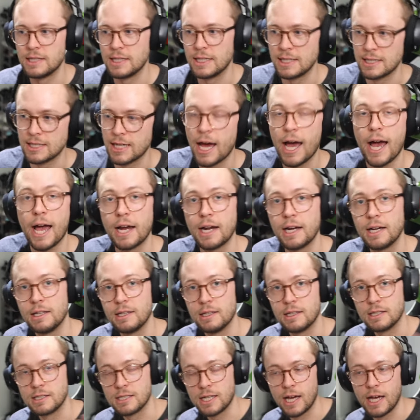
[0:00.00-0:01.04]
the attack and
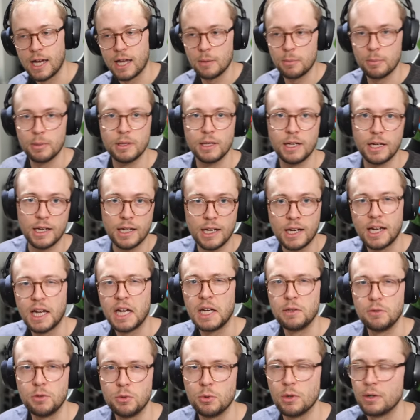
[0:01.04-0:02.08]
the type, and then it can kind
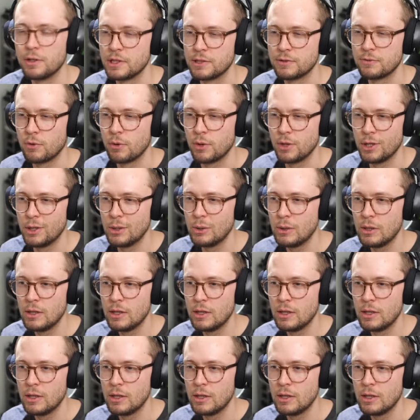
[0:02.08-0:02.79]
of do all this for you.